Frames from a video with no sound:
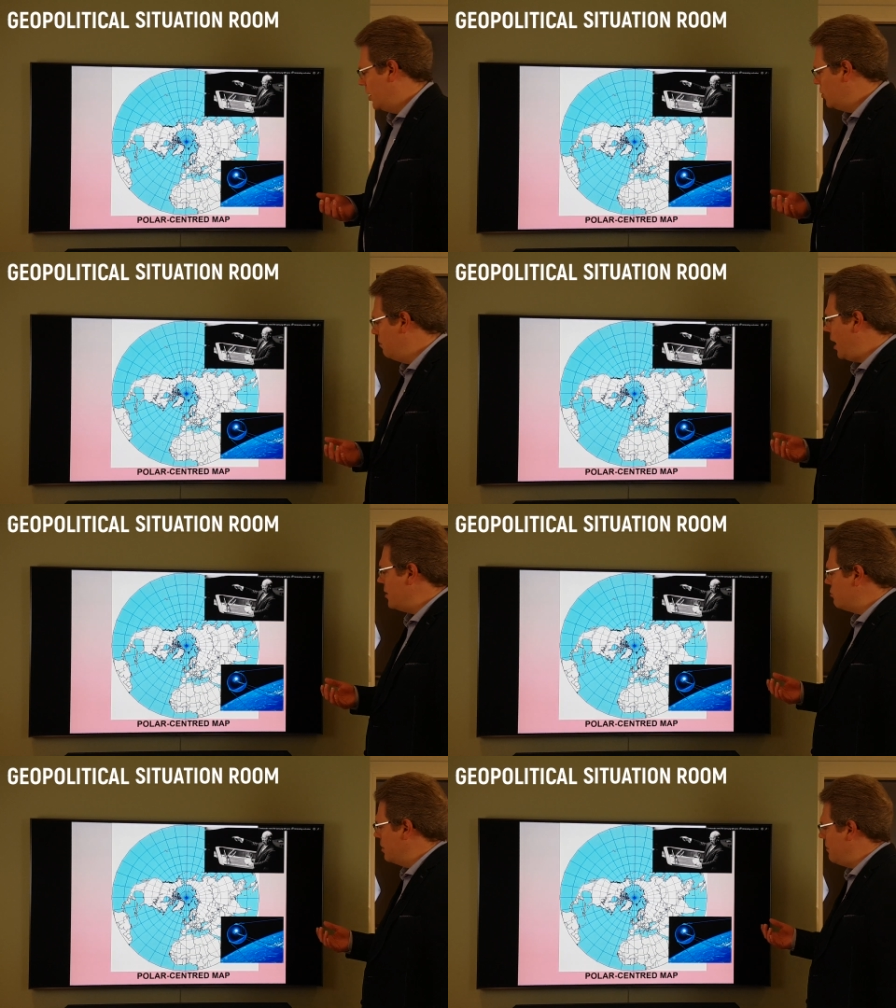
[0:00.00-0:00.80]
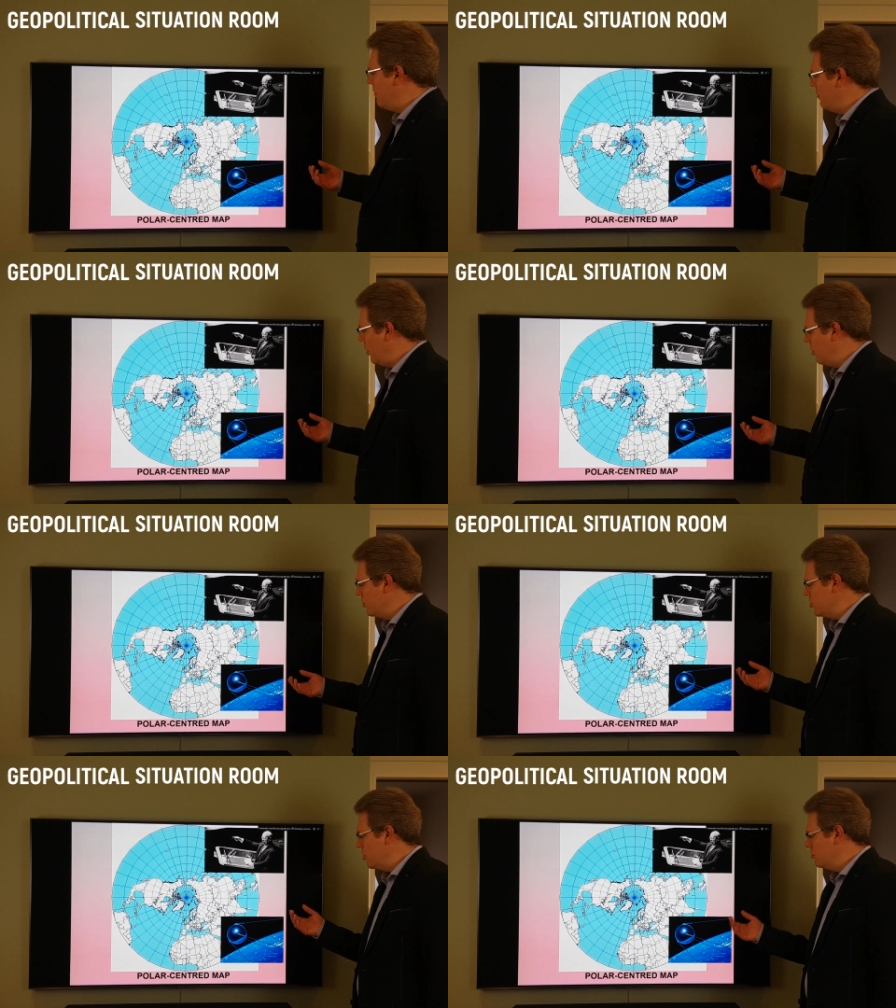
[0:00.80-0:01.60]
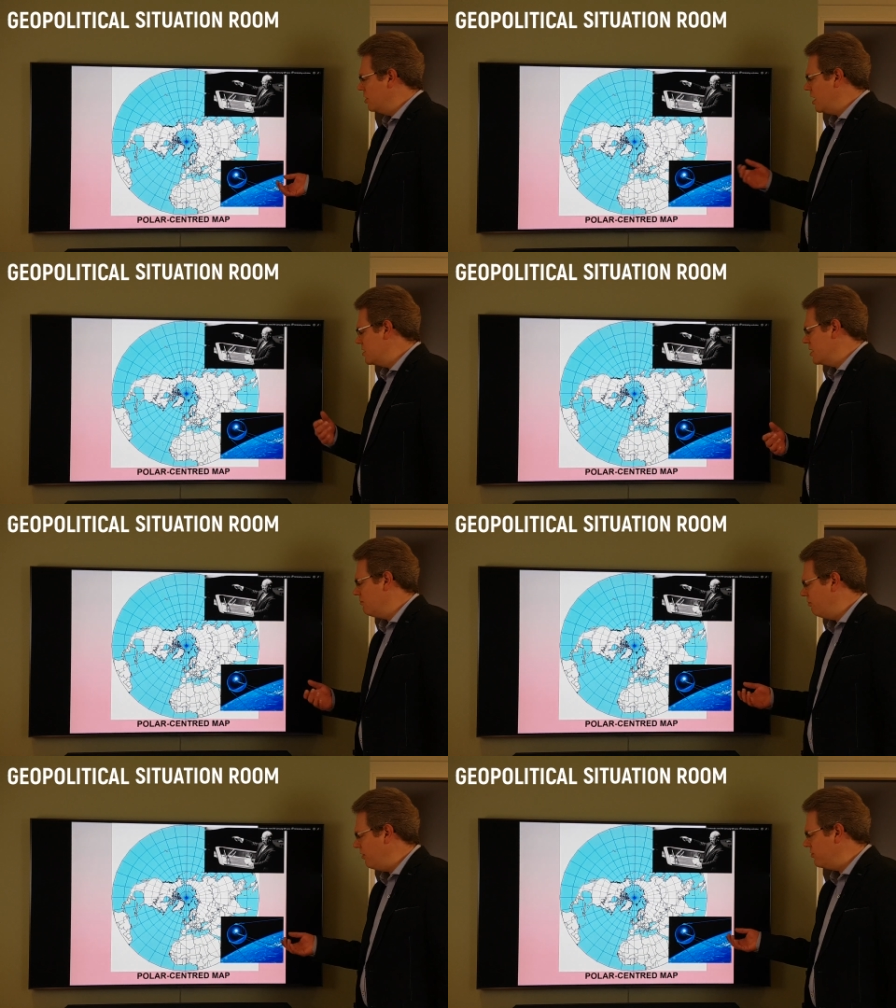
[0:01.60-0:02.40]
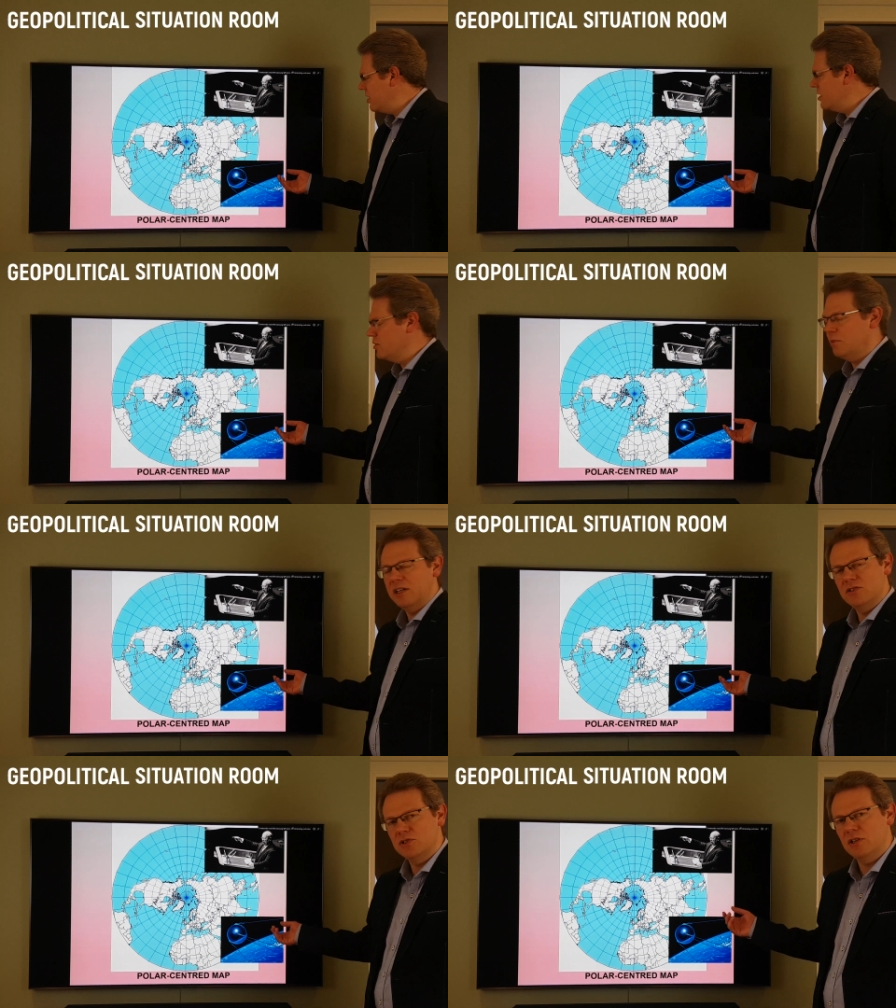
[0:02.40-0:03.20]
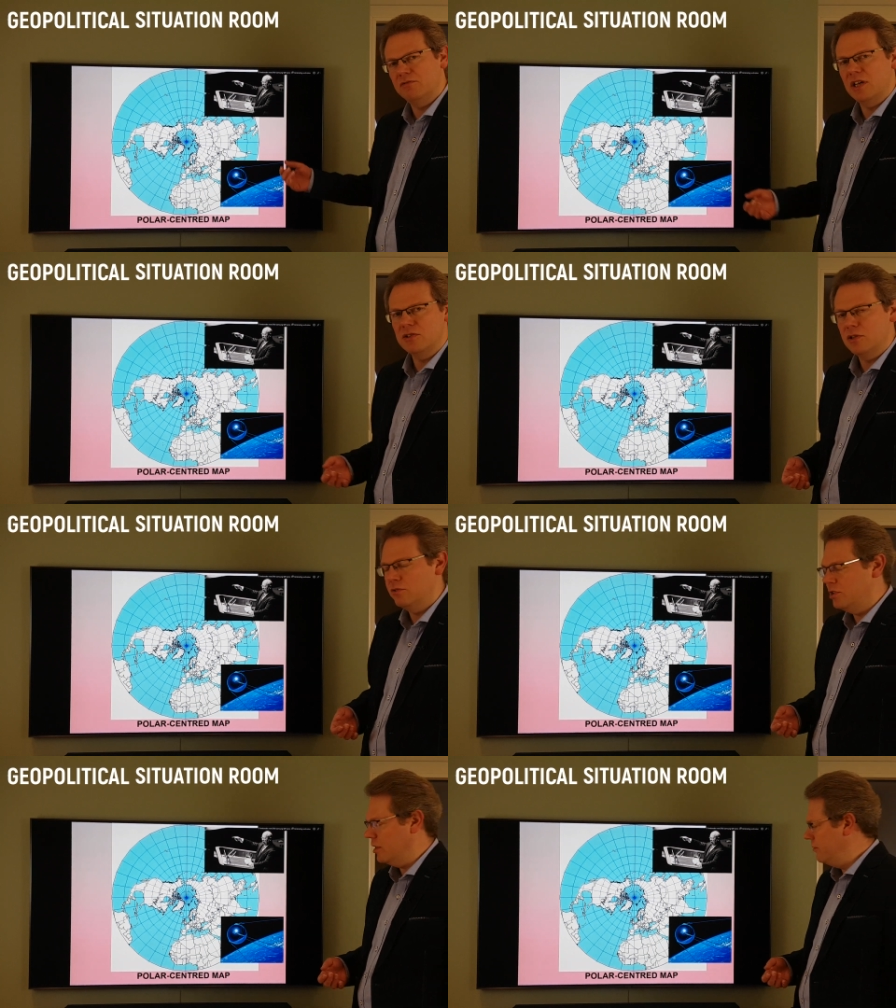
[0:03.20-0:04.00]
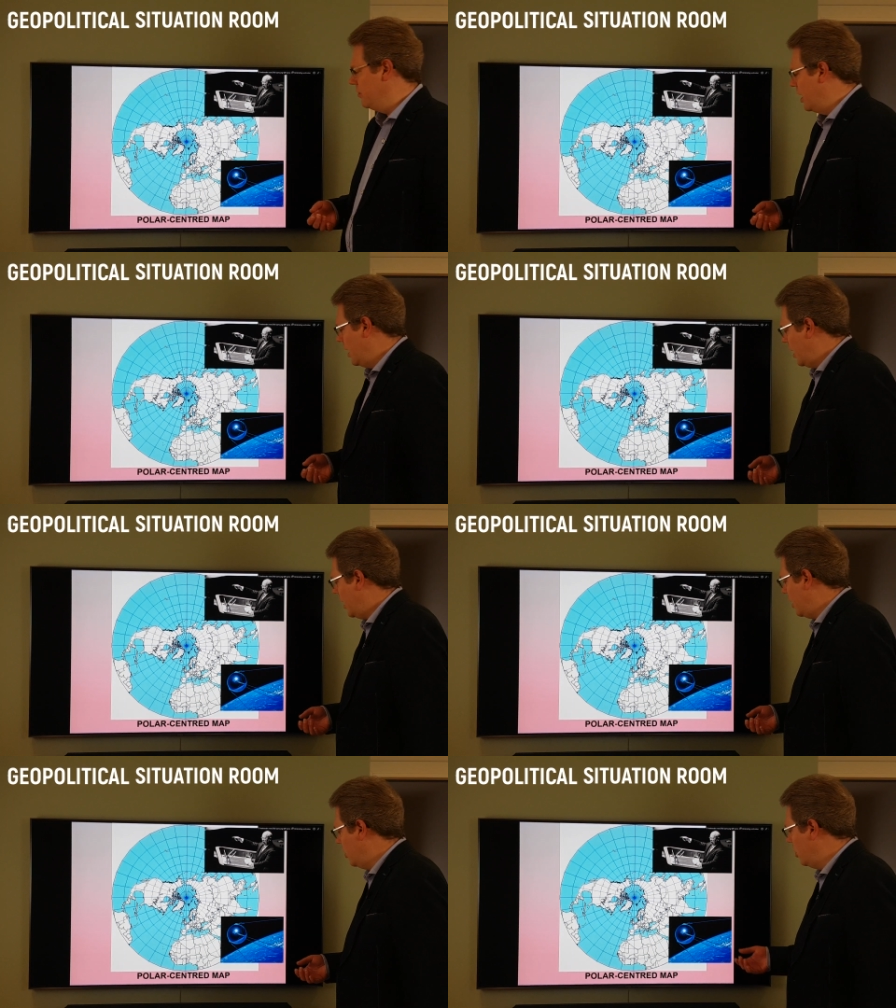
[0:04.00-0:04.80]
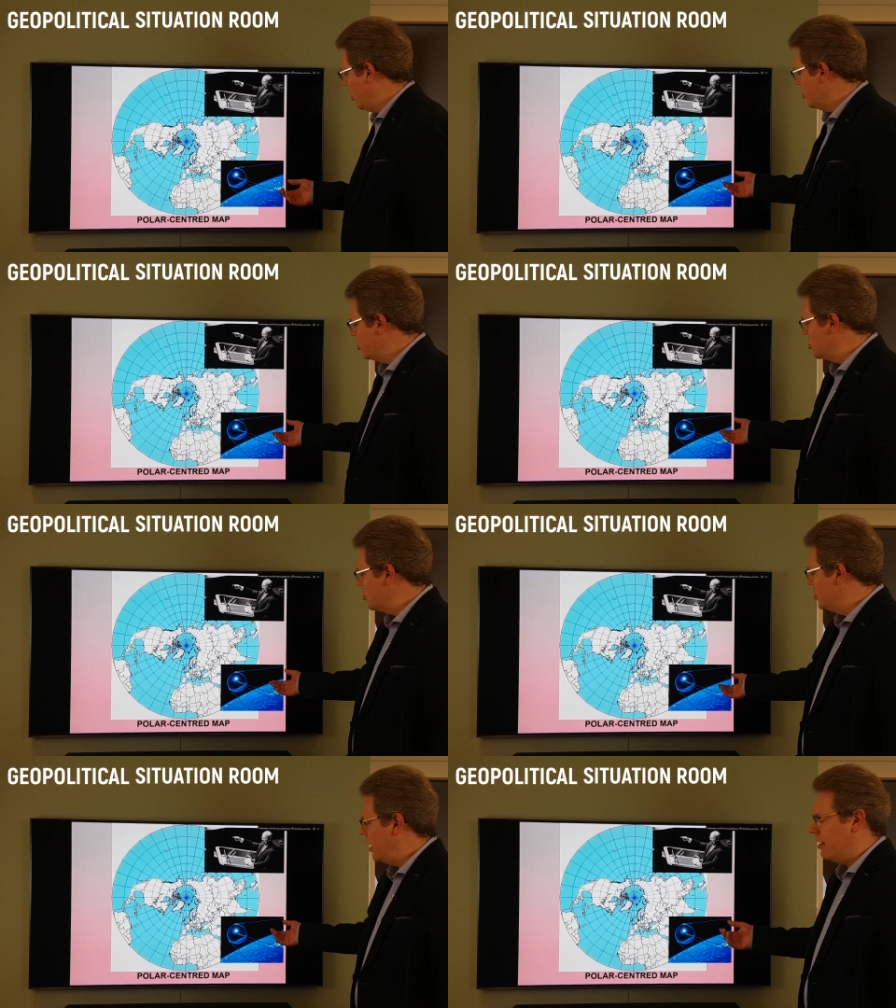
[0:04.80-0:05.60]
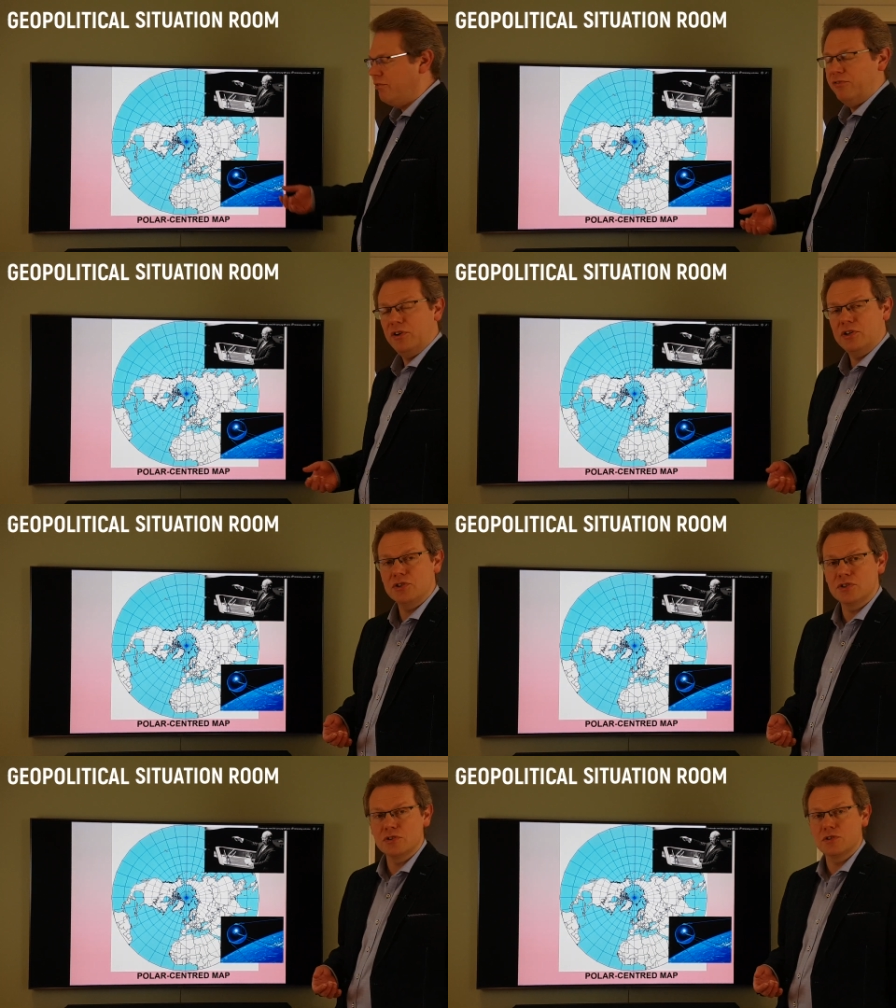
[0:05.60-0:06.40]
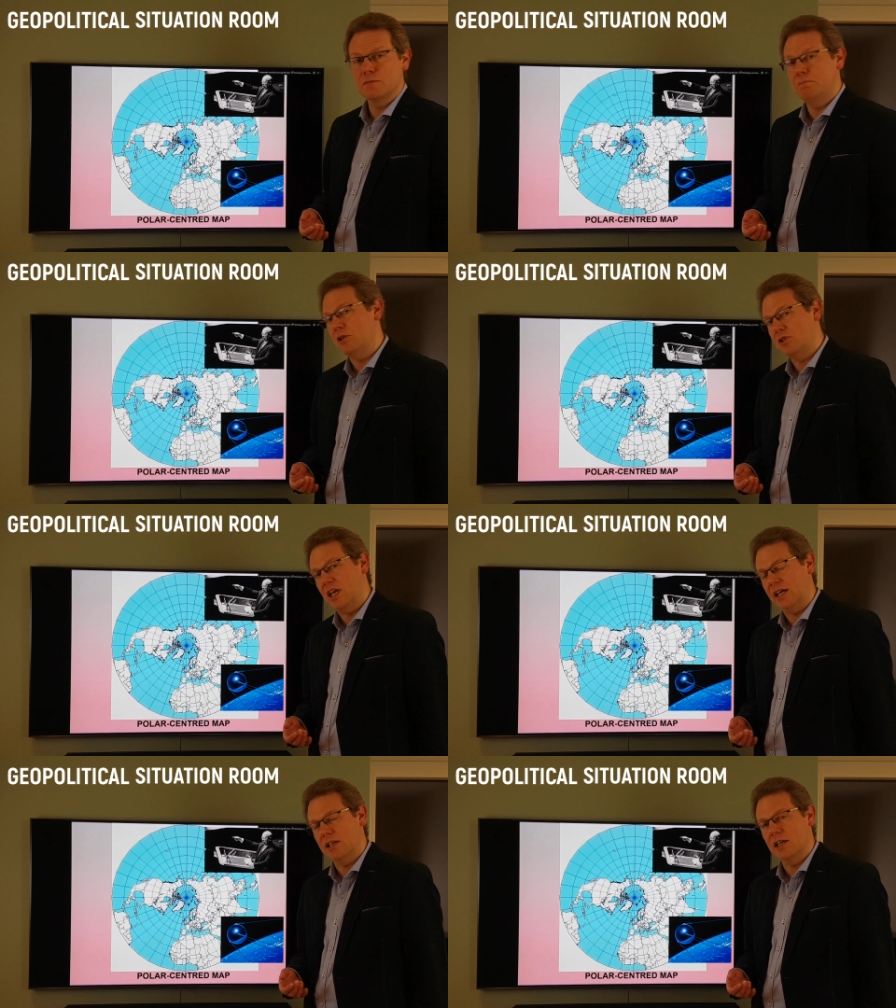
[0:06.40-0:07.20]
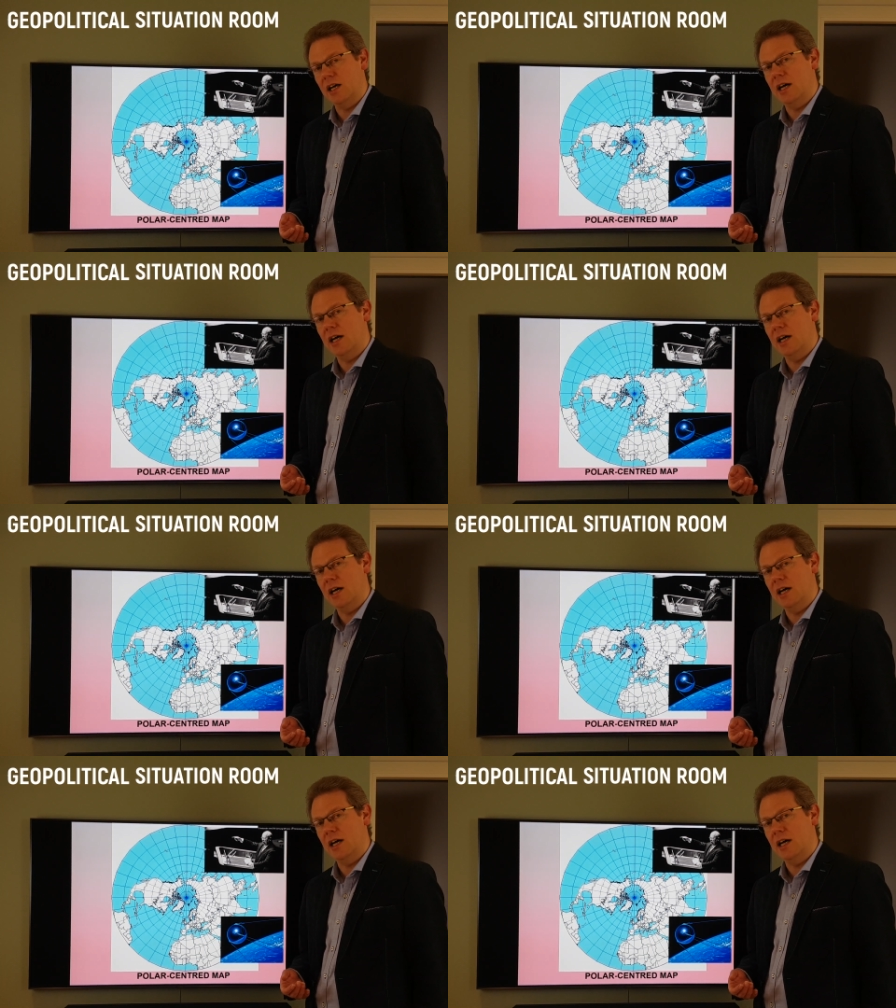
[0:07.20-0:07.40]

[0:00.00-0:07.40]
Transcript: You might remember also the 1950s when the Soviet Union launched their first Sputnik